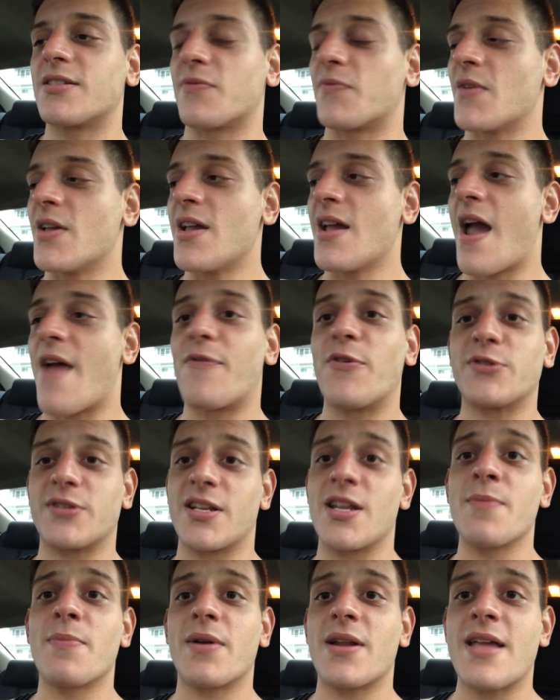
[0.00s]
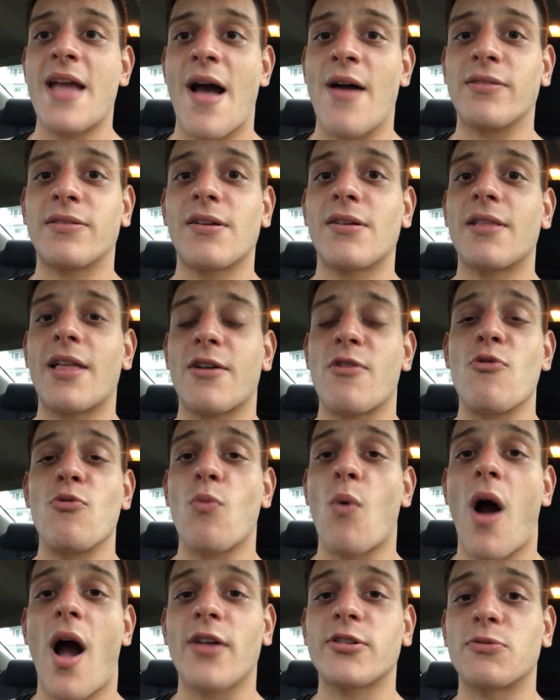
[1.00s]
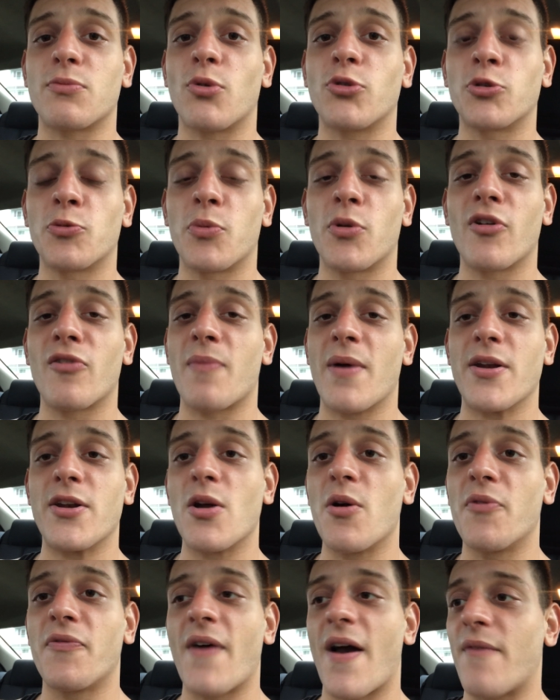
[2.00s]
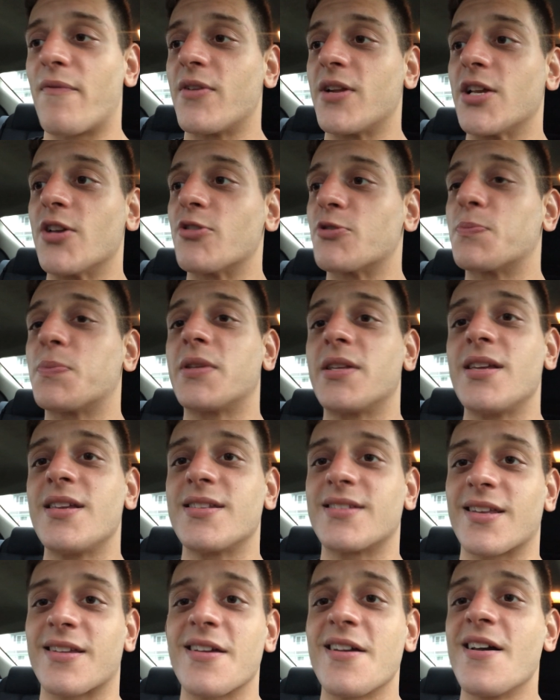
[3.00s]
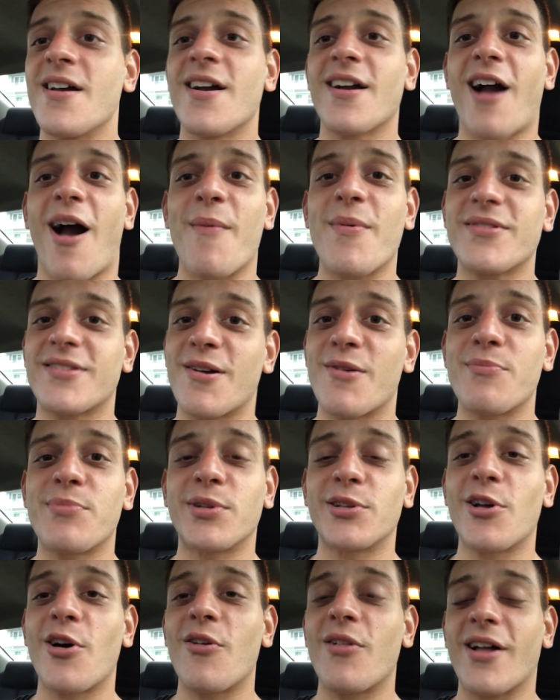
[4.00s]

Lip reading: If there's anybody out there like who watched multiple of my NoFap videos, please like comment down below.